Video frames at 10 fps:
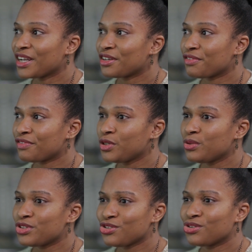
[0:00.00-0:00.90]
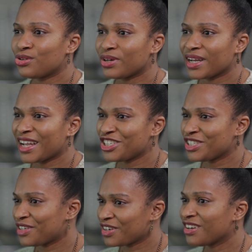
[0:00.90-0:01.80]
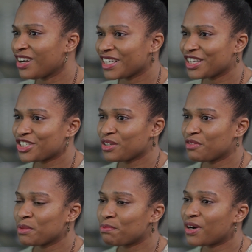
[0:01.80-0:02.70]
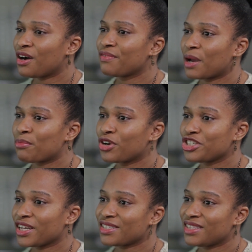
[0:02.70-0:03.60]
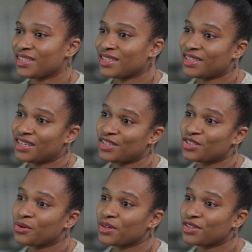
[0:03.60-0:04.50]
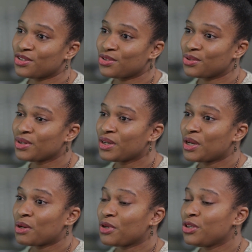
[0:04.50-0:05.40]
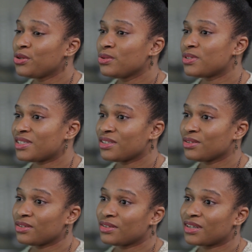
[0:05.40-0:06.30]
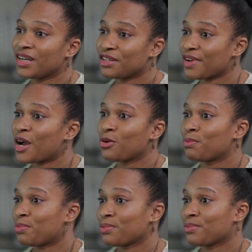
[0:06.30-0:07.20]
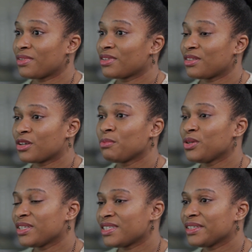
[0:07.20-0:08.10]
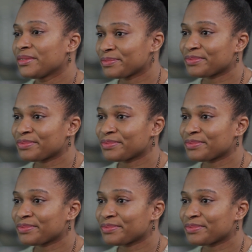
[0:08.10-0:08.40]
kind of used your engineering knowledge and you've been part of that project that is going to be used to kind of help community.